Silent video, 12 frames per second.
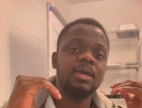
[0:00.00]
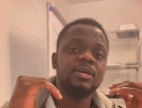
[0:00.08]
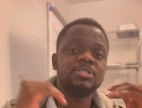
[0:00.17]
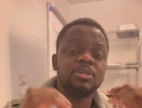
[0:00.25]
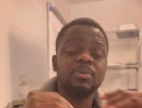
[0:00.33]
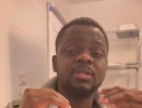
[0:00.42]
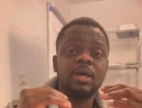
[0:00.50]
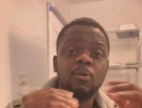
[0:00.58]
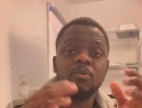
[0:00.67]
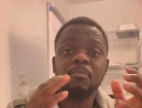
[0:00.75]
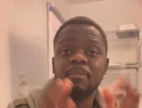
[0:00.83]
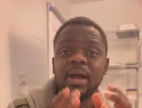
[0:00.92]
someone that
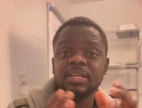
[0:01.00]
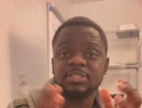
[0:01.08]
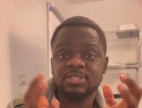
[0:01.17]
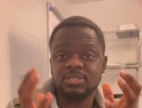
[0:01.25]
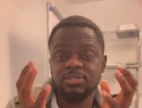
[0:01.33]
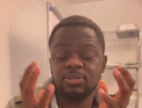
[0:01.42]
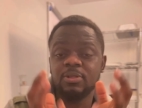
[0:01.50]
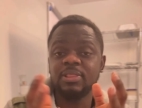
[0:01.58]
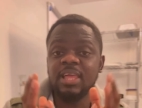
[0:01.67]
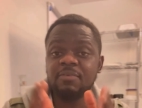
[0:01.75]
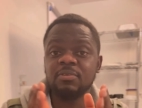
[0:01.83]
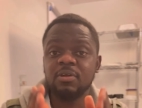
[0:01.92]
will match your
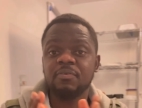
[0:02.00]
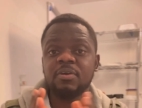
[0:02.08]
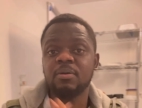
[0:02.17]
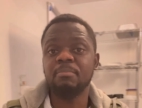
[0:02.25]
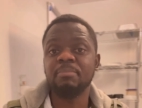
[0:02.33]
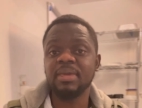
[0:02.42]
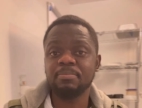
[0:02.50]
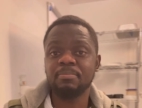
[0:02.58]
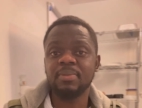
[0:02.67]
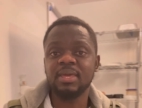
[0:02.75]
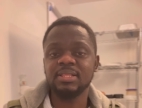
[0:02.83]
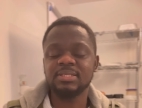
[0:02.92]
level of commitment.